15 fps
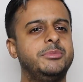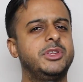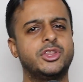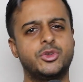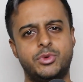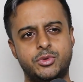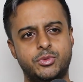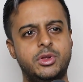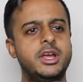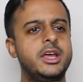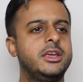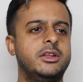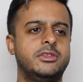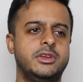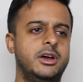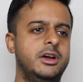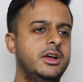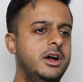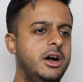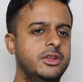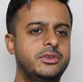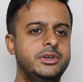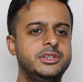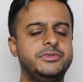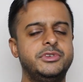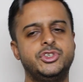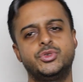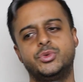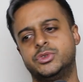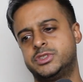The other one will, the other
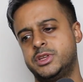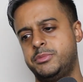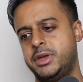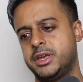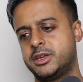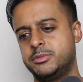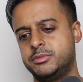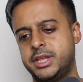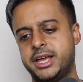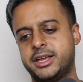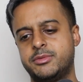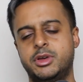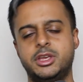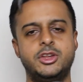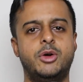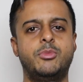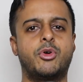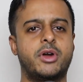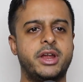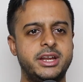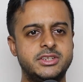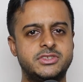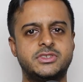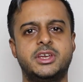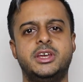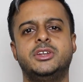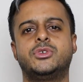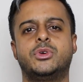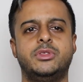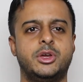individuals, they make them like, more
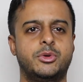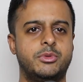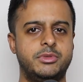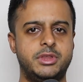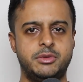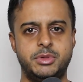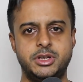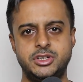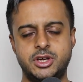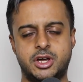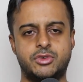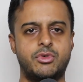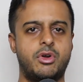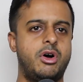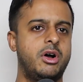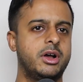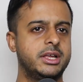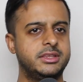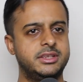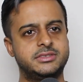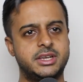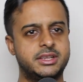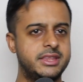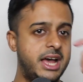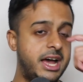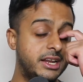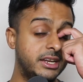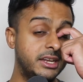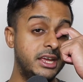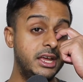innocent, or they've been done wrong and things like that.
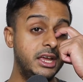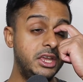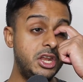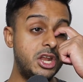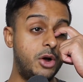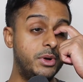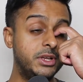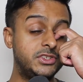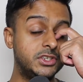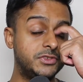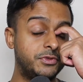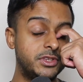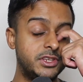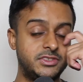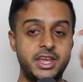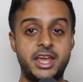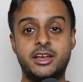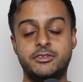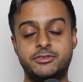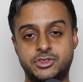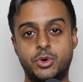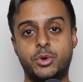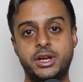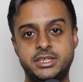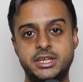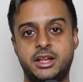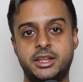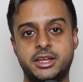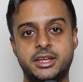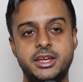And, it's just for the sake of
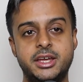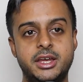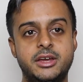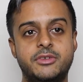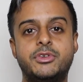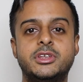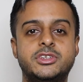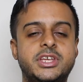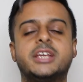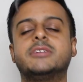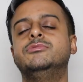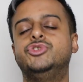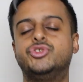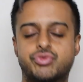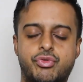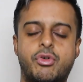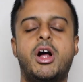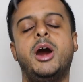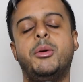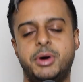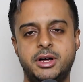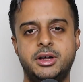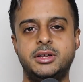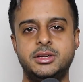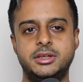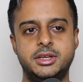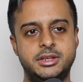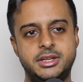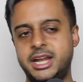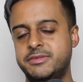storytelling, for the sake of drama,
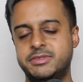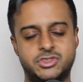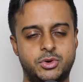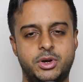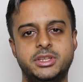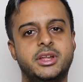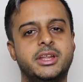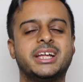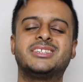not even storytelling.